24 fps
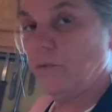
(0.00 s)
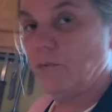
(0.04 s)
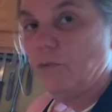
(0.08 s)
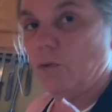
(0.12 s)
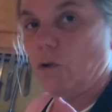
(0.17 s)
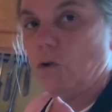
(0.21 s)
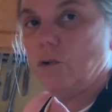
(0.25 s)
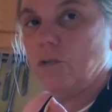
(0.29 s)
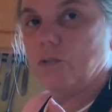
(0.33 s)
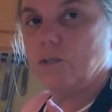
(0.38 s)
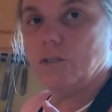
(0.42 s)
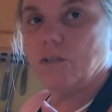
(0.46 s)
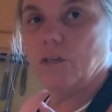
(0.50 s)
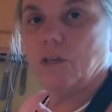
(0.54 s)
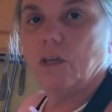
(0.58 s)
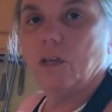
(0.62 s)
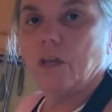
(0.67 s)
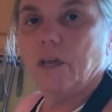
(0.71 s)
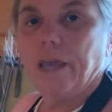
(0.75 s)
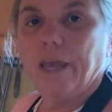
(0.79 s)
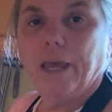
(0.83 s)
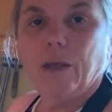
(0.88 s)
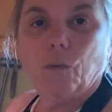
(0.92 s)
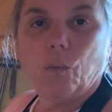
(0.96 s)
salt
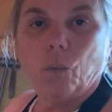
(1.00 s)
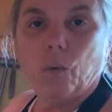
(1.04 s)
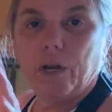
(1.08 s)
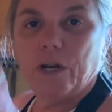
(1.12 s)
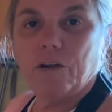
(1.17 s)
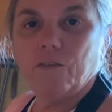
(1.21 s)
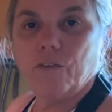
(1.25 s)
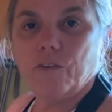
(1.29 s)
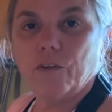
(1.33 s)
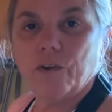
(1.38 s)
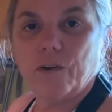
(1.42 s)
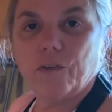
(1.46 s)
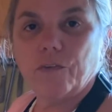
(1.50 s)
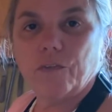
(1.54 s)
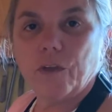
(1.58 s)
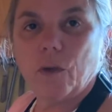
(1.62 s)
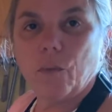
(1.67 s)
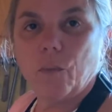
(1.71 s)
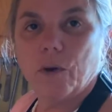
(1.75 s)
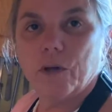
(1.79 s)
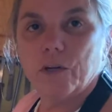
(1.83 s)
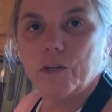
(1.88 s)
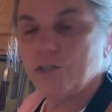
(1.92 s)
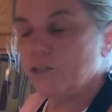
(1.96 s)
and whatever else I
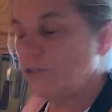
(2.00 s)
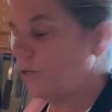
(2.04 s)
wanted